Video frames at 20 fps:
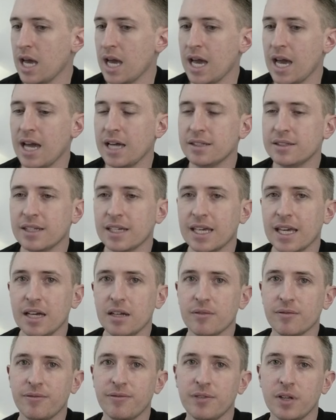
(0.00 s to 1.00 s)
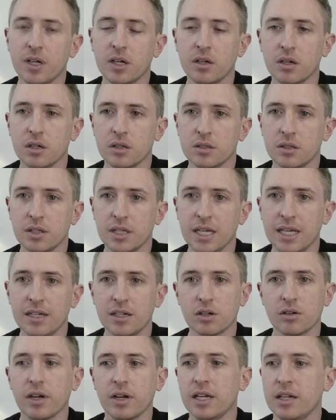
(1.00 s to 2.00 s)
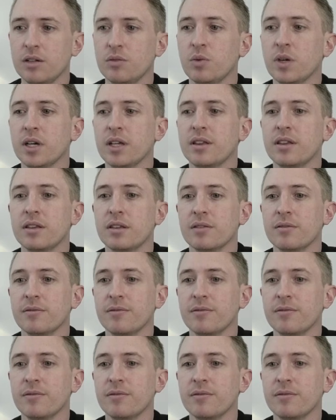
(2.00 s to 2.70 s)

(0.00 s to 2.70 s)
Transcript: And to get Flutter integrated with